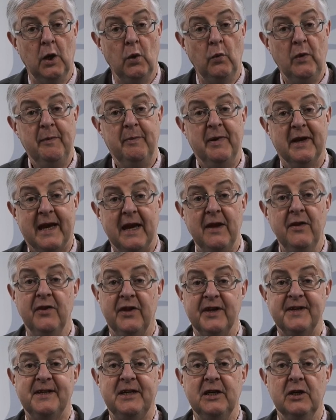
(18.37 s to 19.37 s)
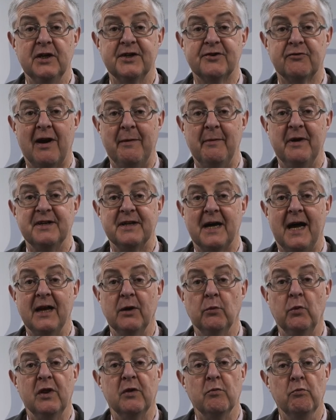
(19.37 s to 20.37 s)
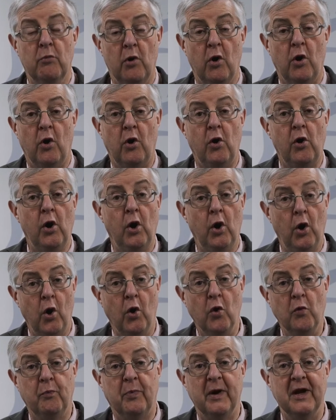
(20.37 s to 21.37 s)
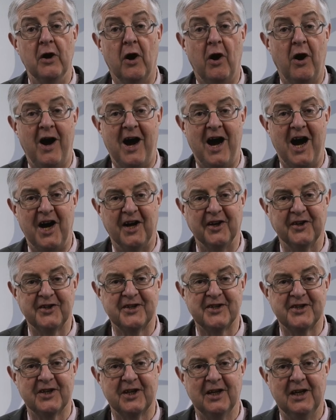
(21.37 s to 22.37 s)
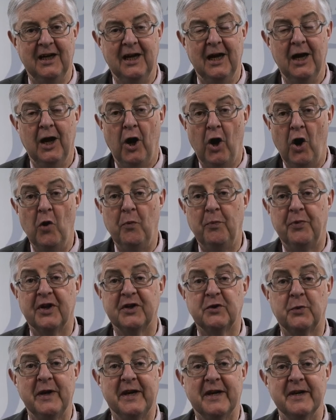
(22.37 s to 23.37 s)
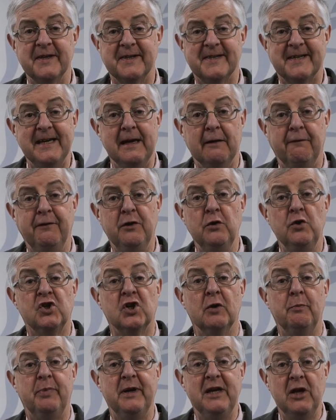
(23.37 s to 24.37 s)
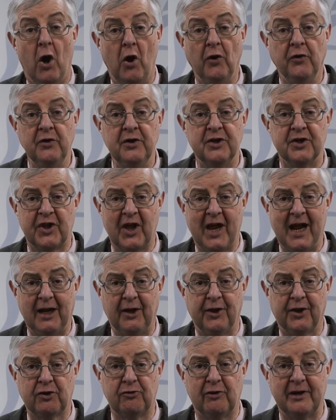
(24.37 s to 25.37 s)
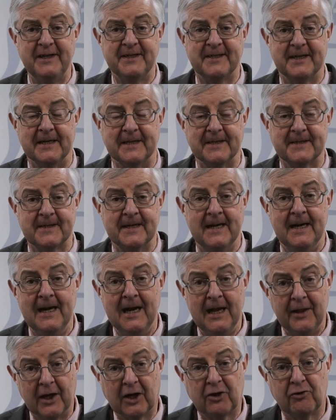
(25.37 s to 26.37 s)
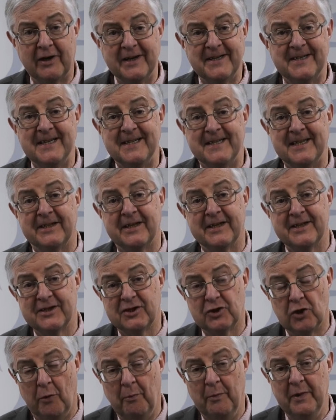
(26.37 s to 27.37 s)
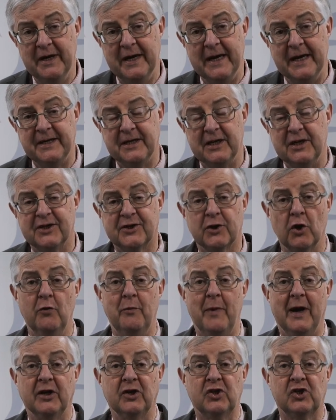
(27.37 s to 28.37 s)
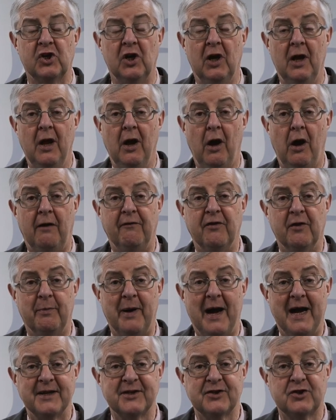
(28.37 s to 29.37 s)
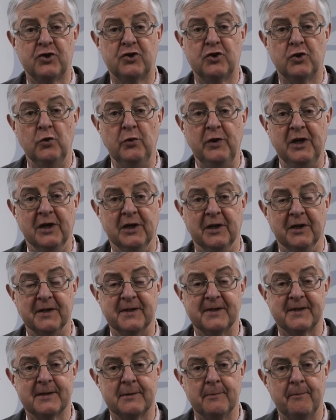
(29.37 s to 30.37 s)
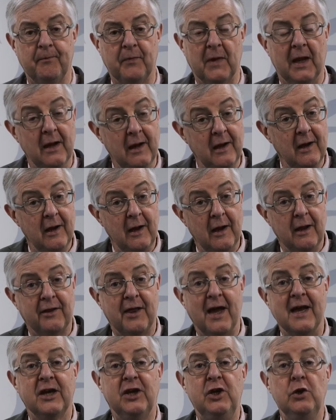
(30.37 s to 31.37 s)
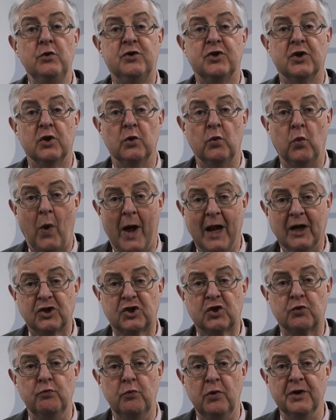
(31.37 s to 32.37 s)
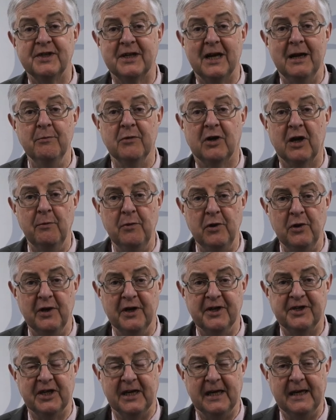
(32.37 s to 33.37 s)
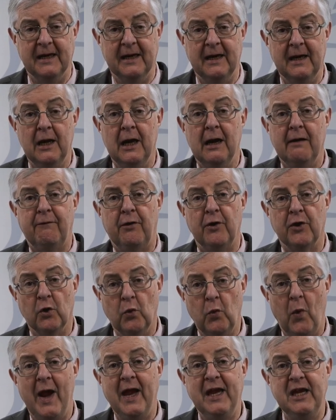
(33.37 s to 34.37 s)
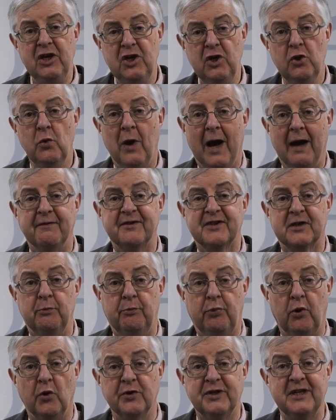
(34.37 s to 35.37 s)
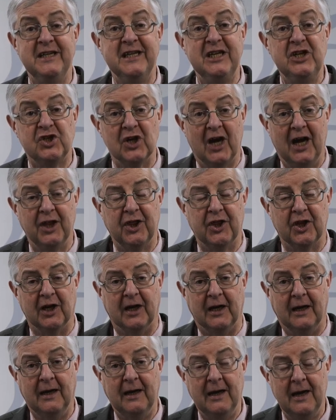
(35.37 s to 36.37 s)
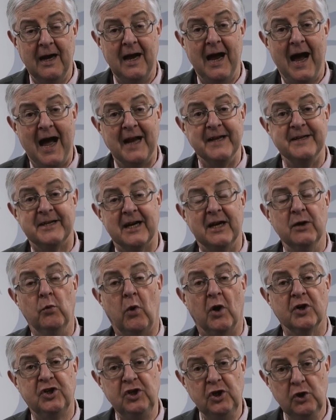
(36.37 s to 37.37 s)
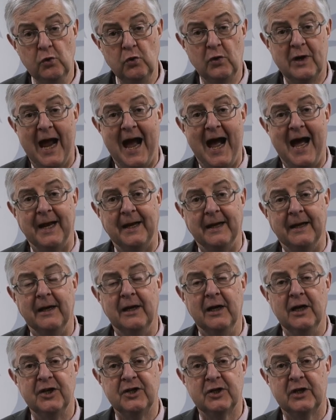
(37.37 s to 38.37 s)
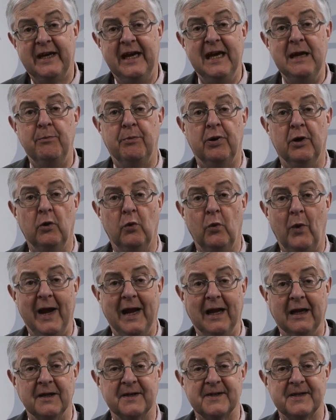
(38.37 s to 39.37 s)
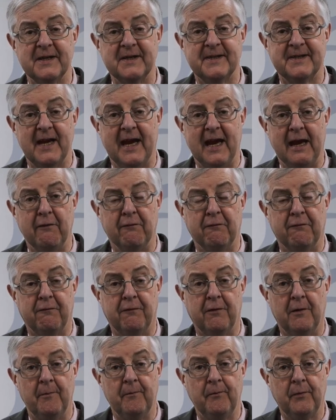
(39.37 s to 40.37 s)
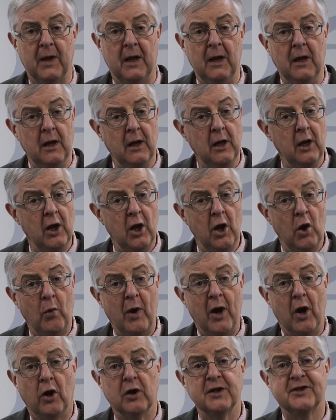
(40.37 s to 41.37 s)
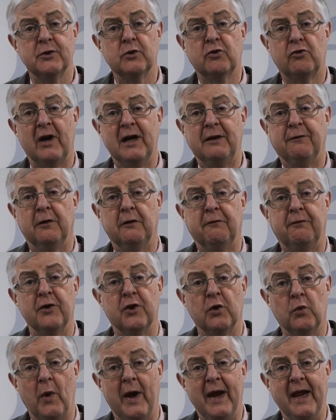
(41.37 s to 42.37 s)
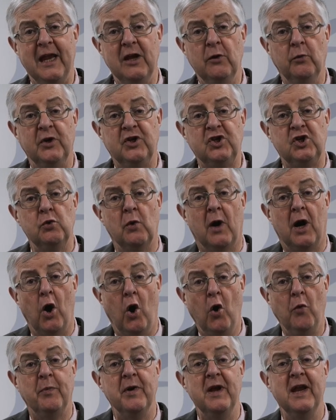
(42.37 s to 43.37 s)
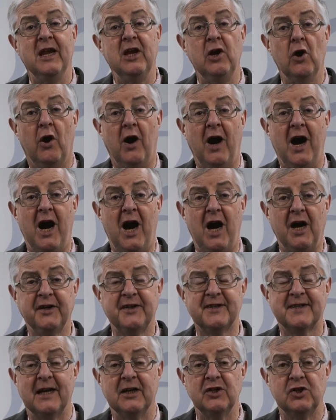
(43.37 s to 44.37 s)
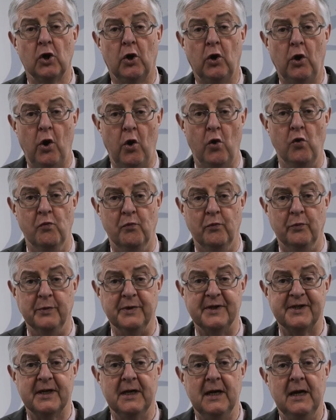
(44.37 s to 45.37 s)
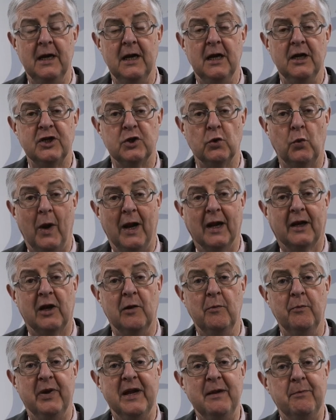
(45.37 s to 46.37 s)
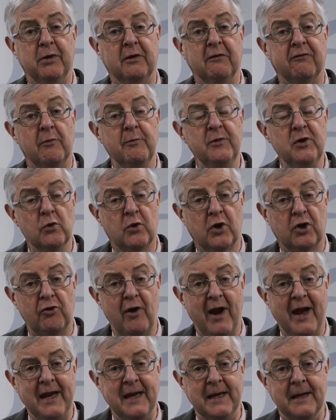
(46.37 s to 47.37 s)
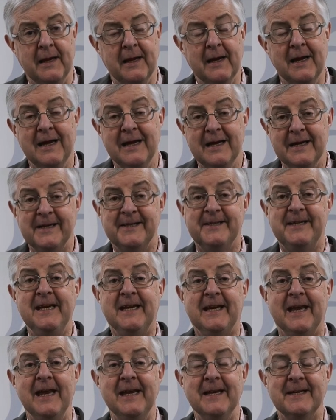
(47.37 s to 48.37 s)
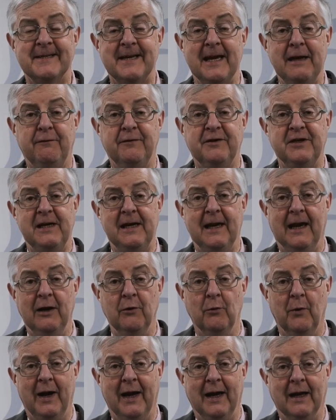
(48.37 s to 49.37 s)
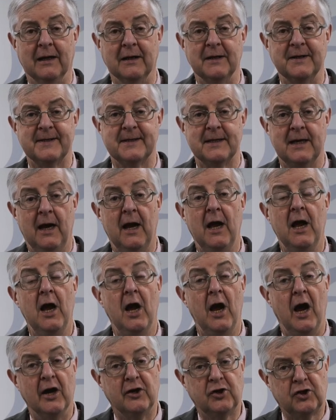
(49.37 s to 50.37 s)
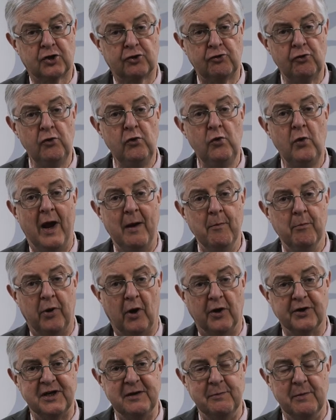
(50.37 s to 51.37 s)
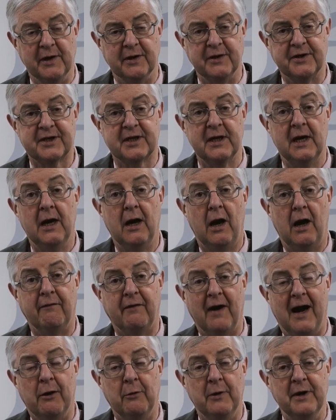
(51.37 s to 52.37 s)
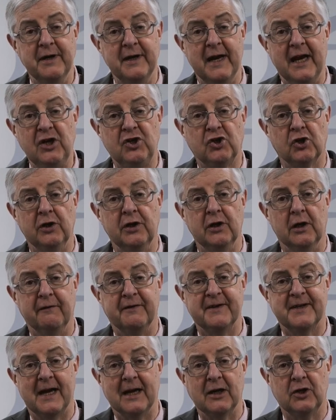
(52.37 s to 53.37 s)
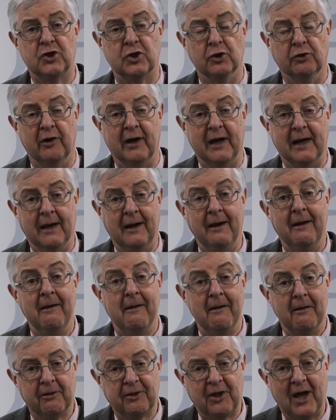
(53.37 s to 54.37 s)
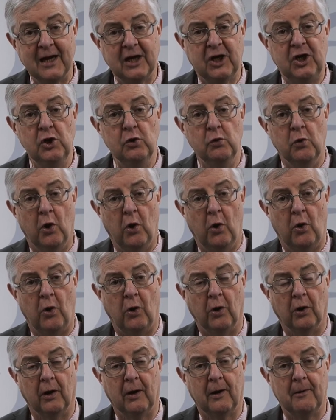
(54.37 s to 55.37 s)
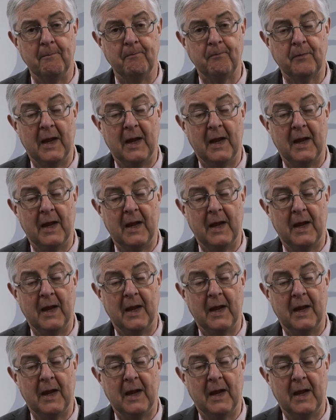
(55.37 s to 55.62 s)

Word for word: We begin this year's Ramadan with more hope in our hearts. Hope that we can see a future beyond the health crisis, the crisis that has dominated so much of the past two years Thank you to the Welsh Muslim community for the way you have supported each other and done what you can to keep Wales safe. We're also grateful for the way in which you are opening your hearts and your homes to welcome people from Ukraine seeking safety in Wales, a true embodiment of our nation of sanctuary. Thank you all.